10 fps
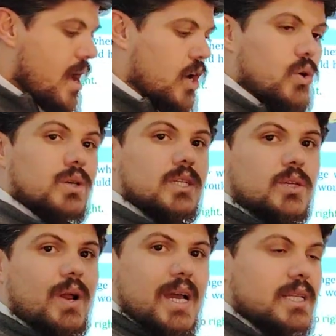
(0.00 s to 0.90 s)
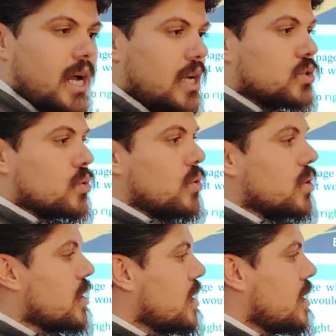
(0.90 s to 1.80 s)
According right-hand
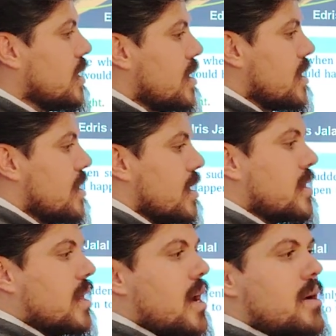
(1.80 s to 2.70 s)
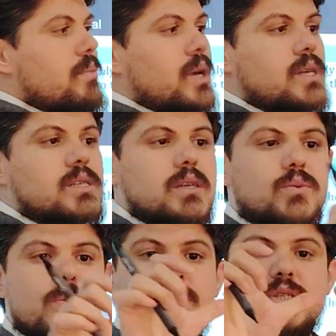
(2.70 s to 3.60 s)
rule, the thumb is
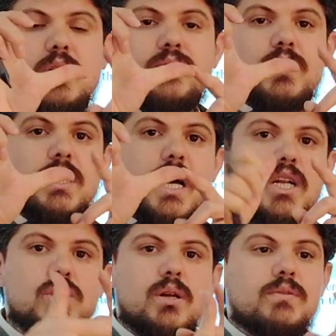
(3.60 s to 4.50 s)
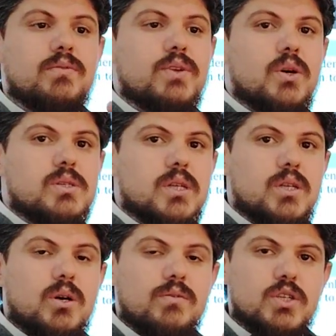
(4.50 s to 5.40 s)
represent for the direction of the
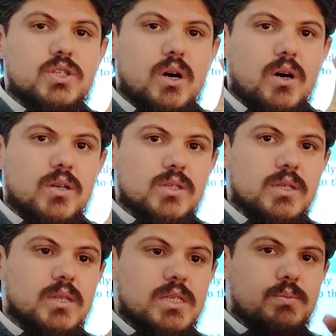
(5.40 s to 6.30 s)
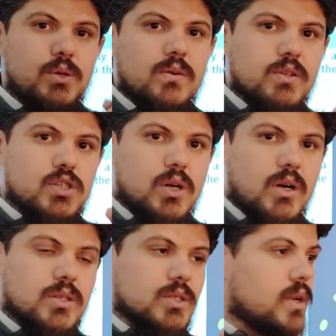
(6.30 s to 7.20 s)
velocity of the charge, the speed of the
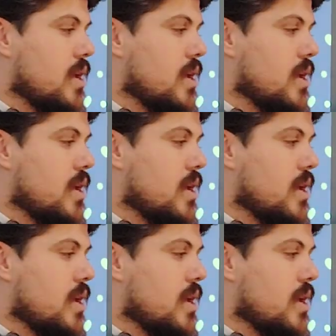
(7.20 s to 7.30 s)
charge,